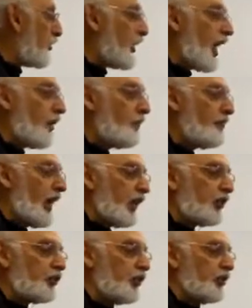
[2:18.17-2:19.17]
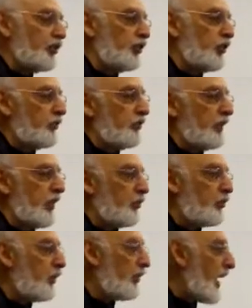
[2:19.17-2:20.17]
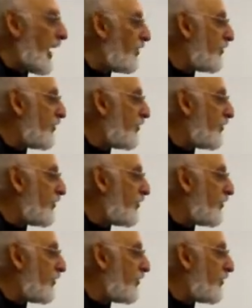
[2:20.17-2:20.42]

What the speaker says: We were not masters, so we don't